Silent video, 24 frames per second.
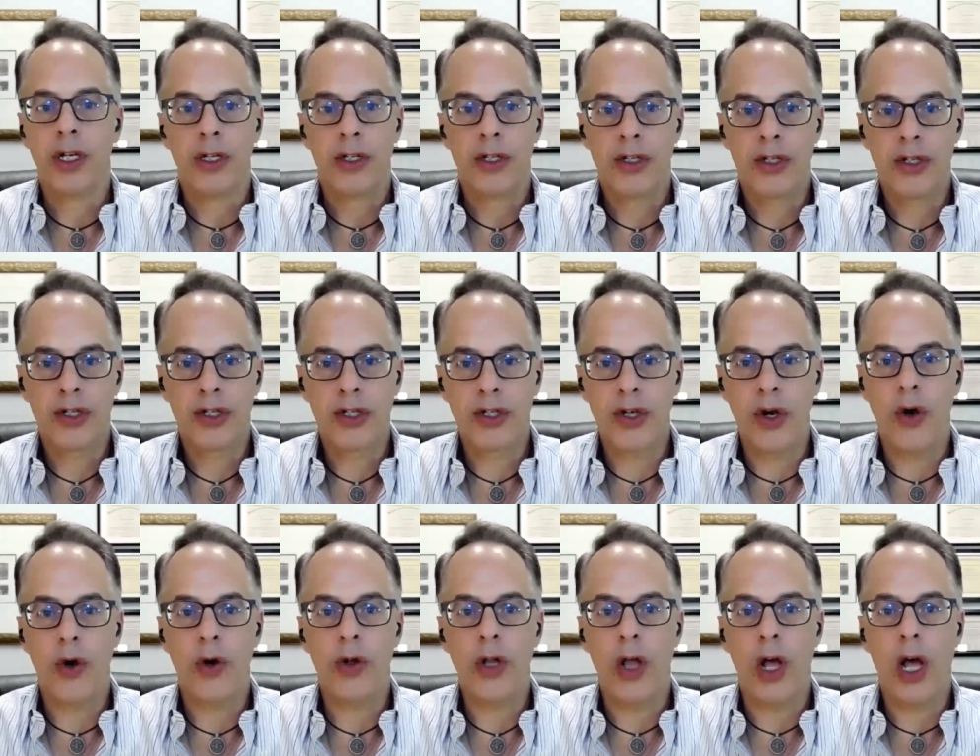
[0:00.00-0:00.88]

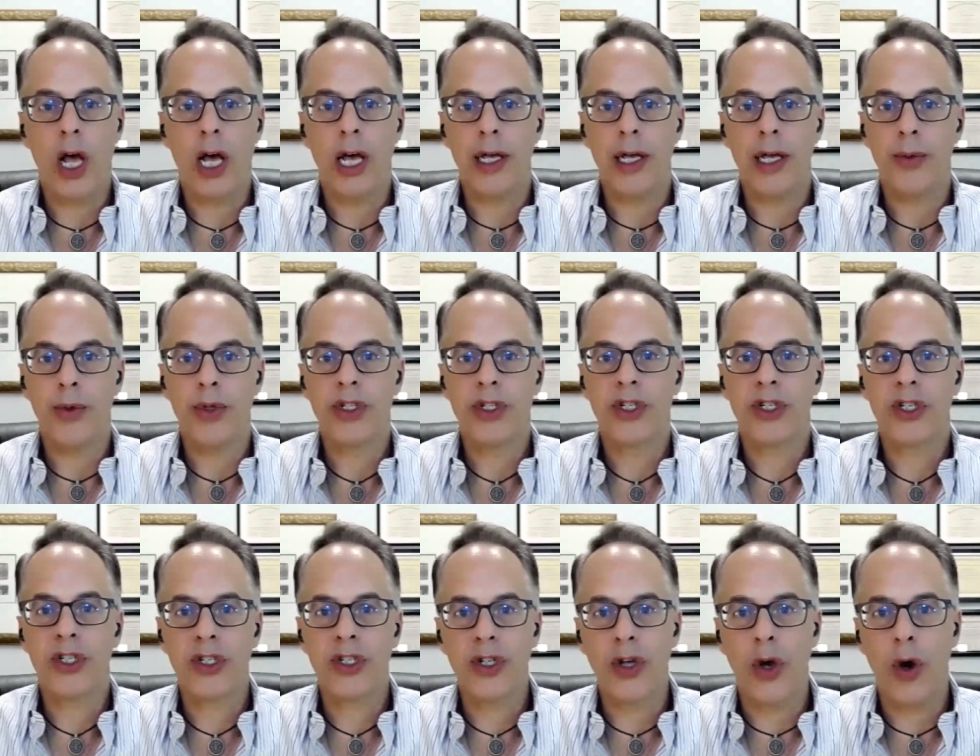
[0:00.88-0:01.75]
so long, it was
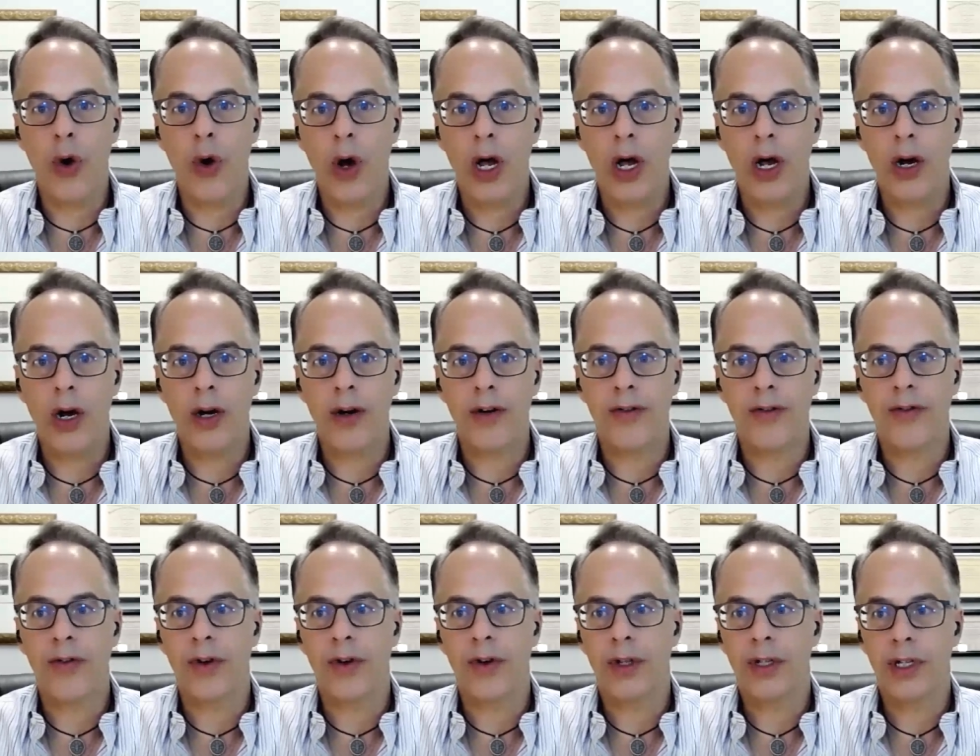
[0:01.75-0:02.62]
so hard
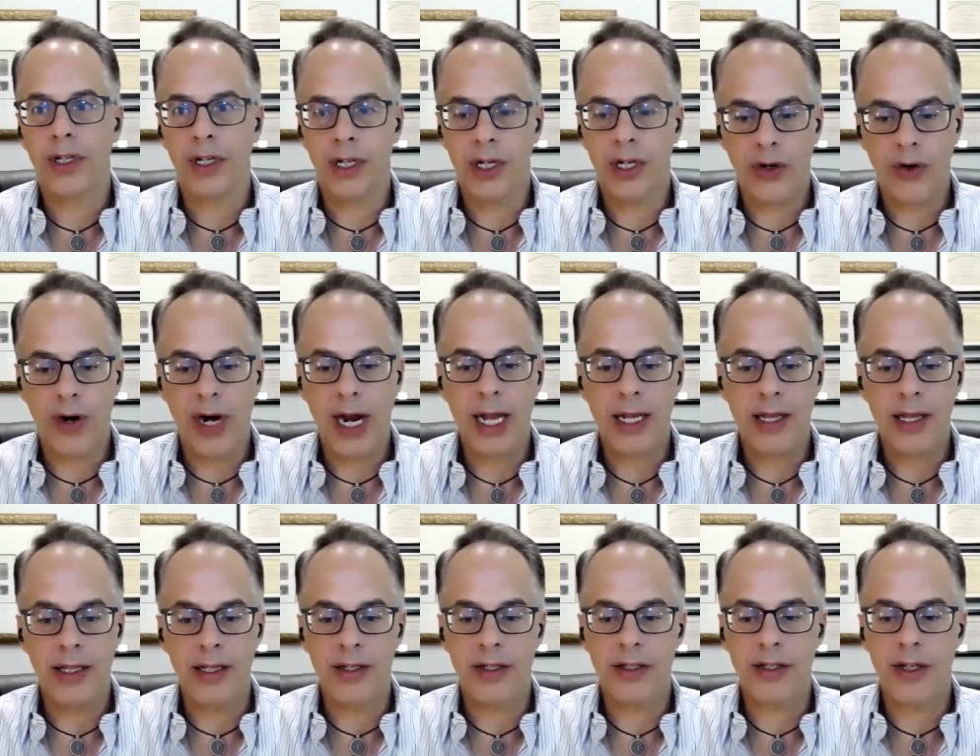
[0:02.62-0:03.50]
to crack
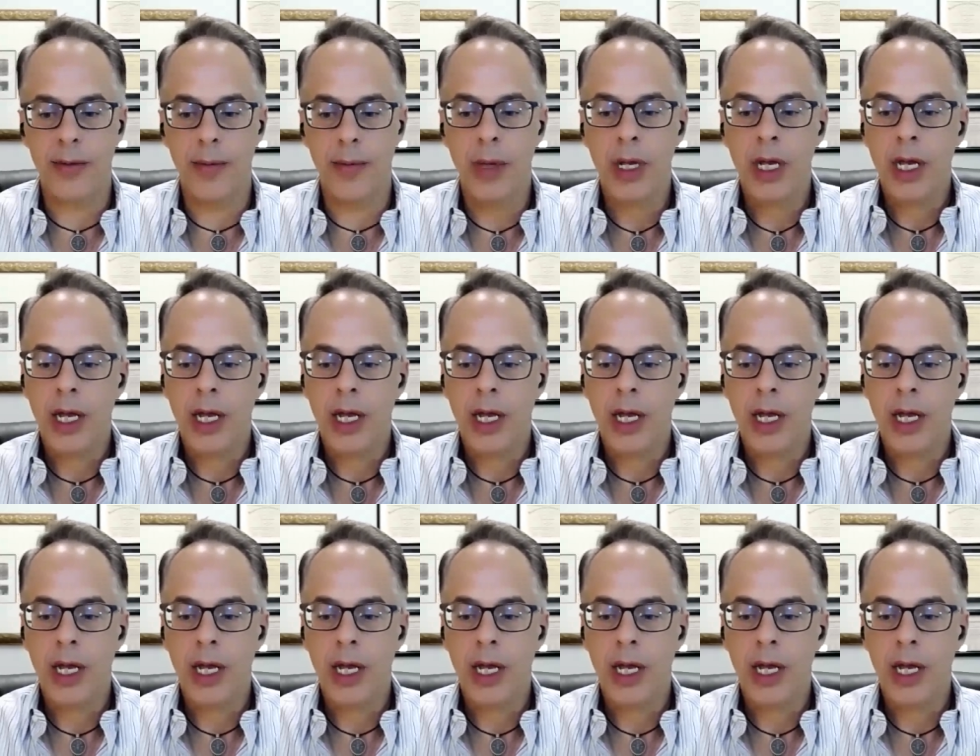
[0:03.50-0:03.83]
this, some